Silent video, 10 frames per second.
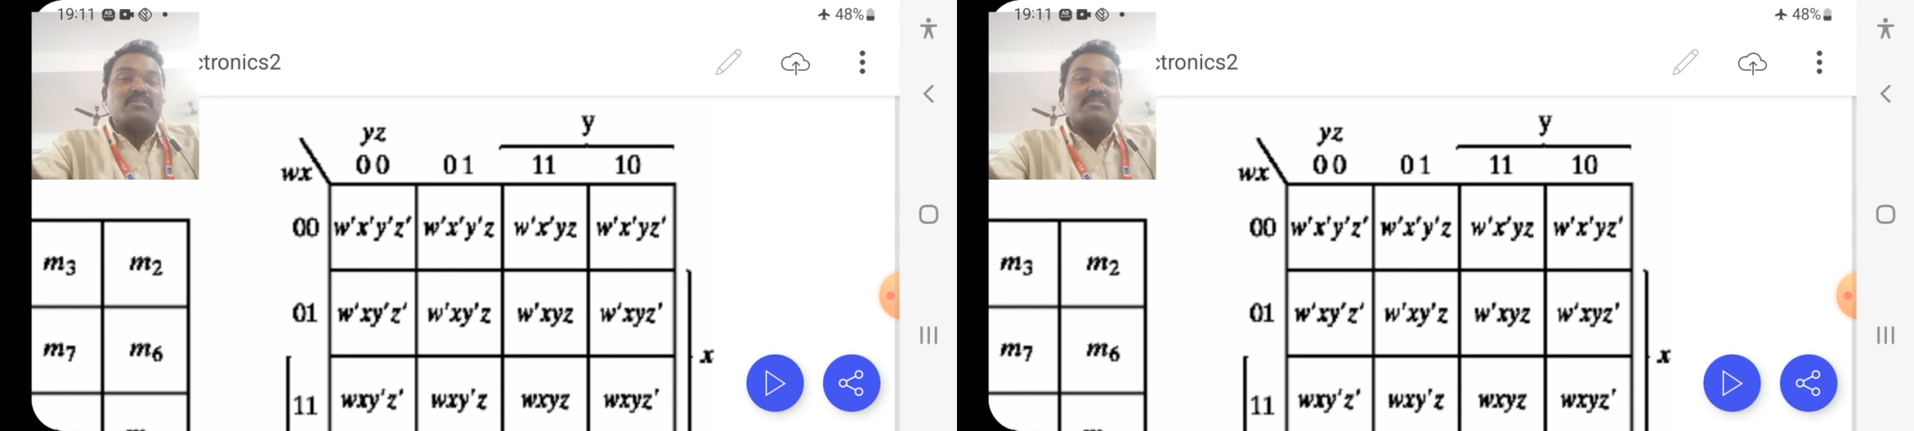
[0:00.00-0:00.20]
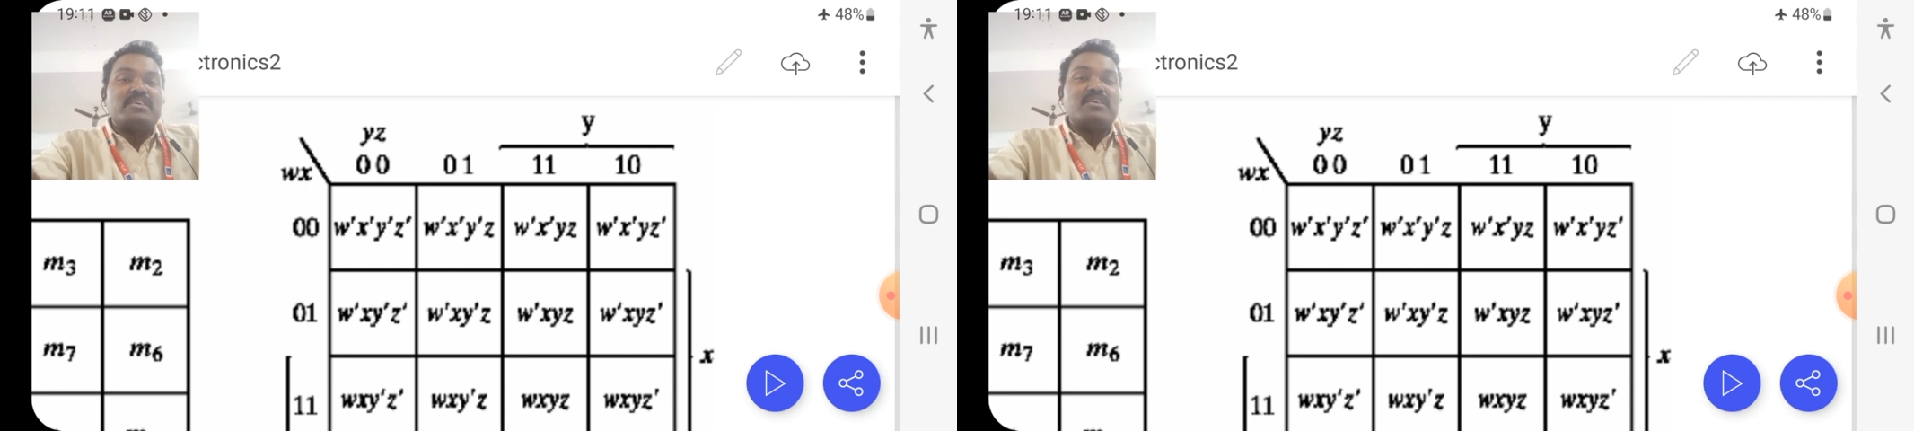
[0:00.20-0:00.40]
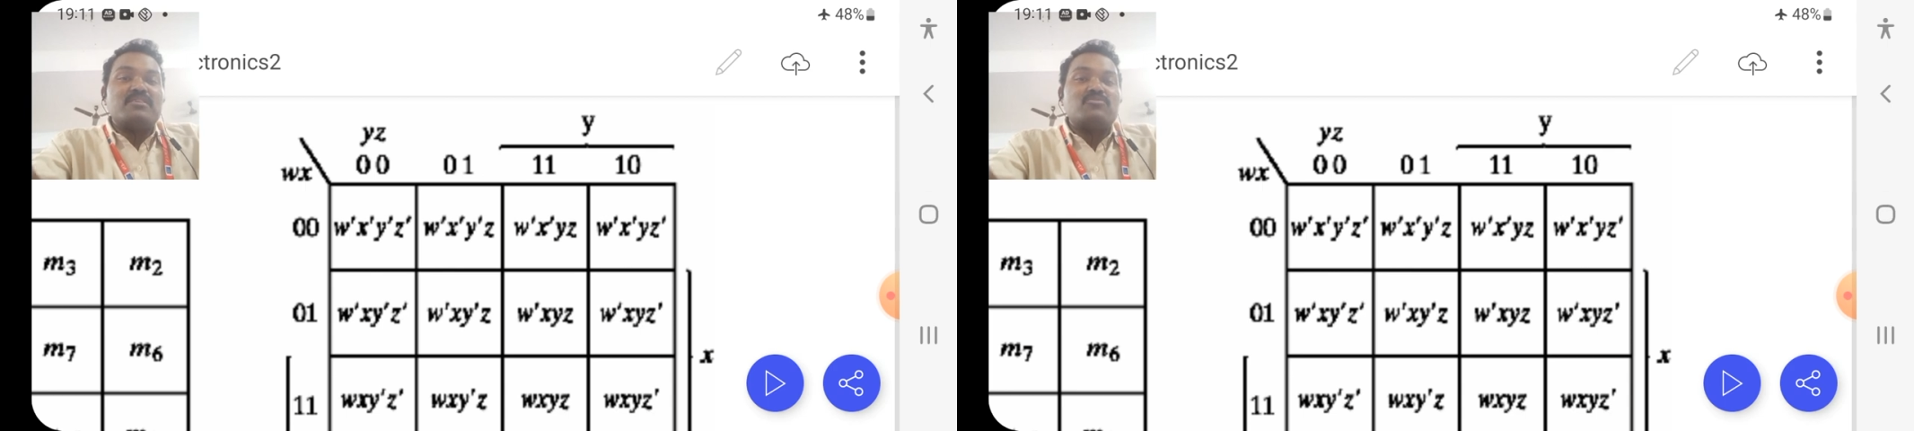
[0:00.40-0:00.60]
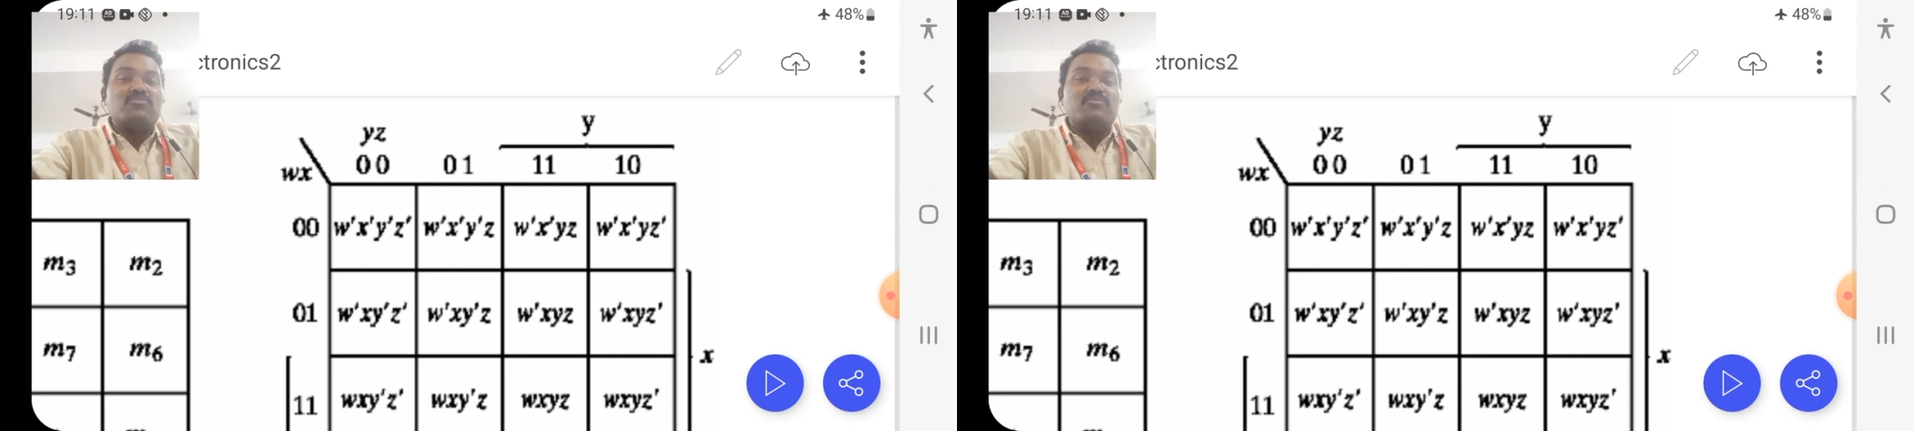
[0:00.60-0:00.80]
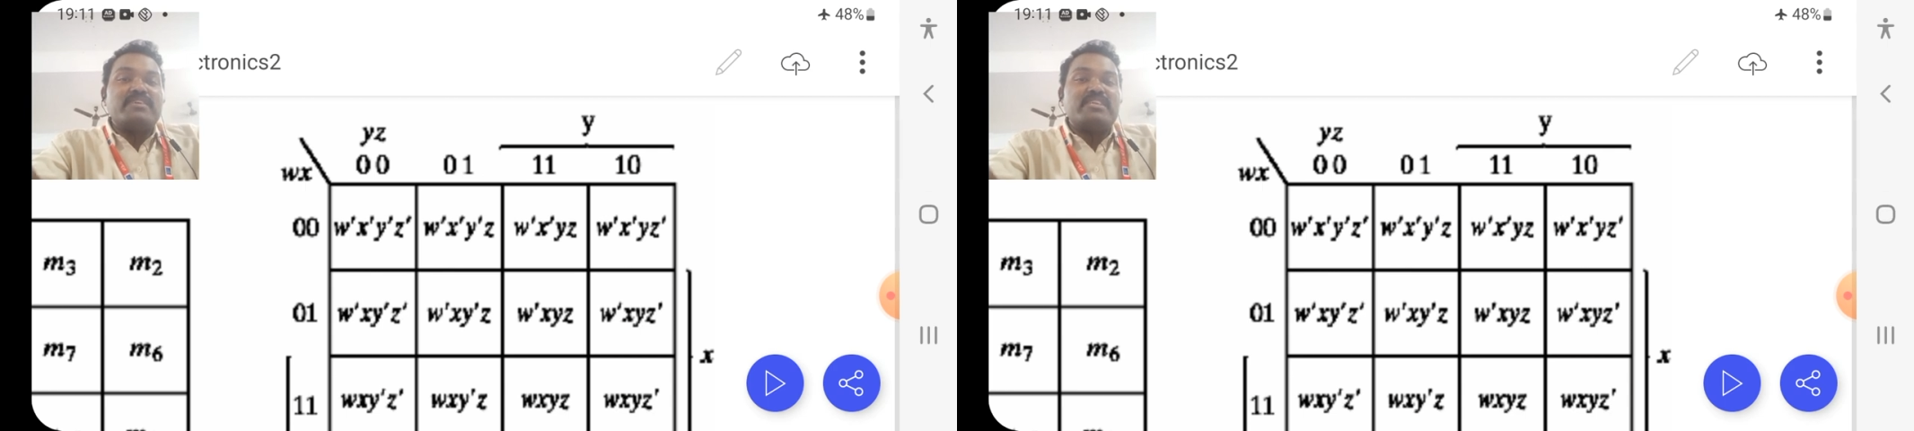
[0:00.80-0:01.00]
There are 2
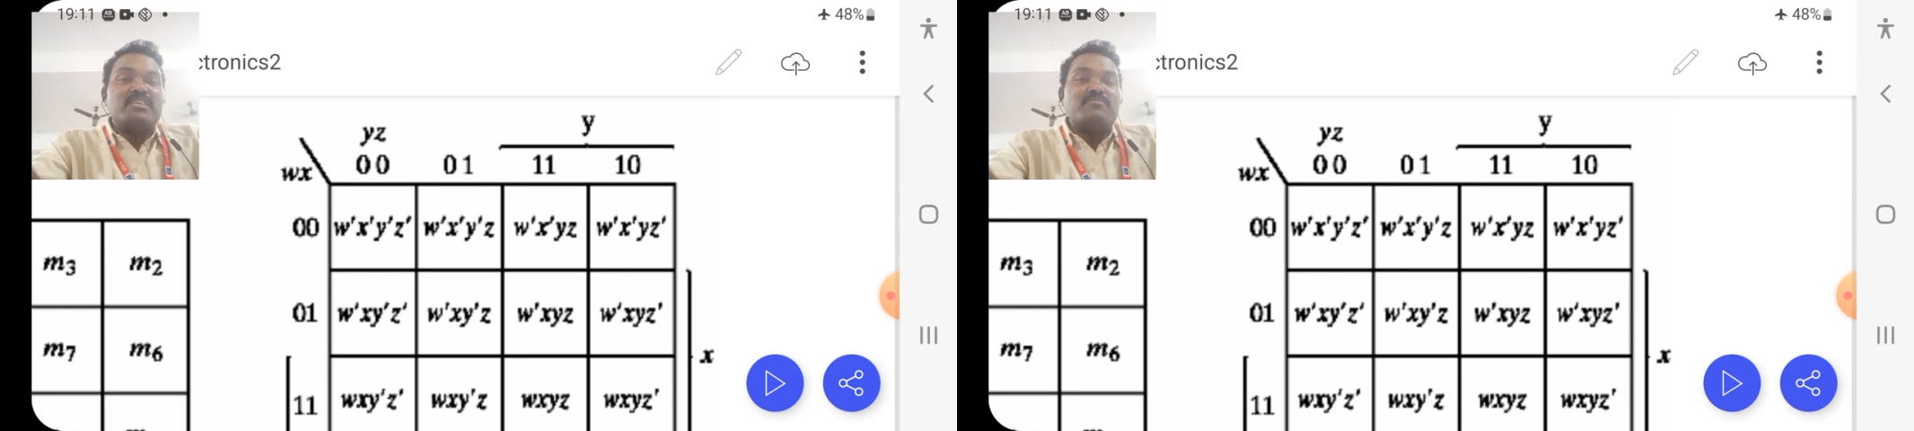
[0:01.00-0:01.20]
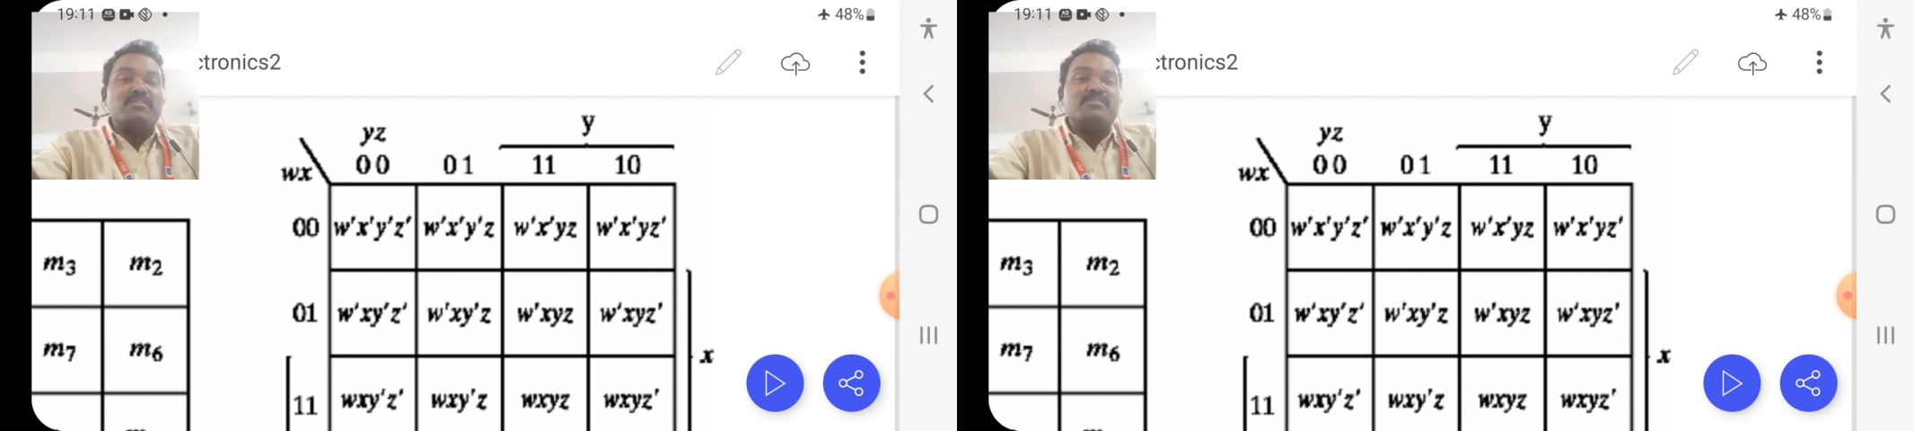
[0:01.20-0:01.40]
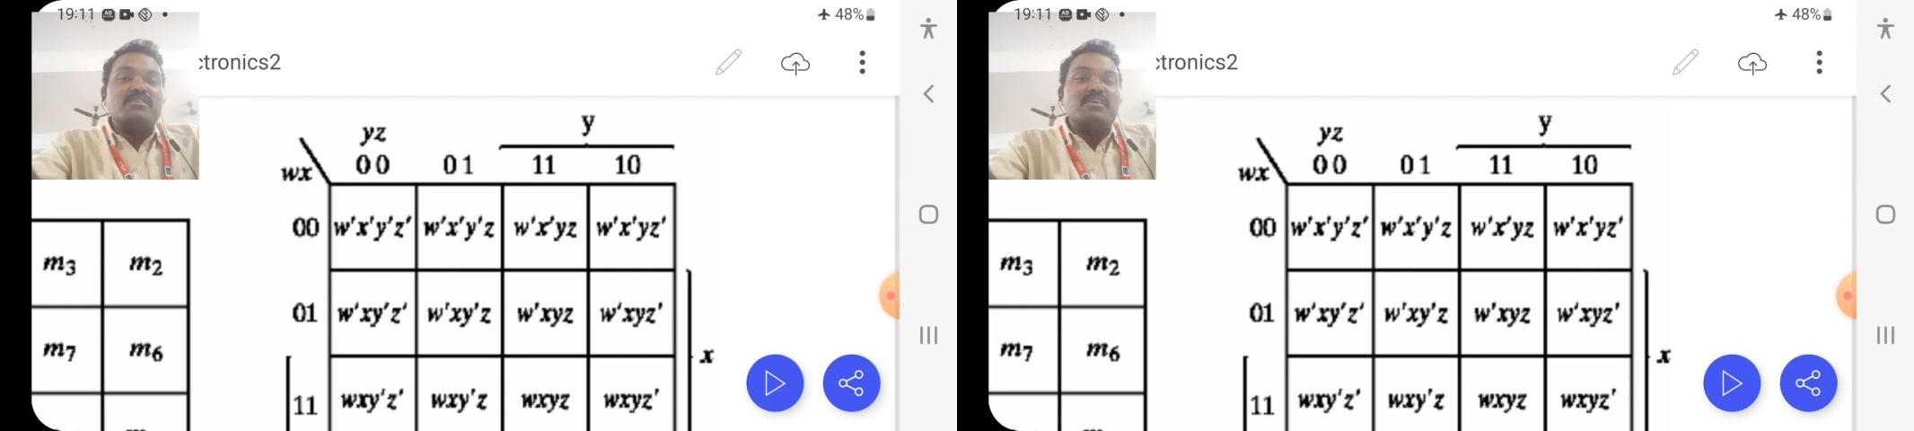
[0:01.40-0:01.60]
variables.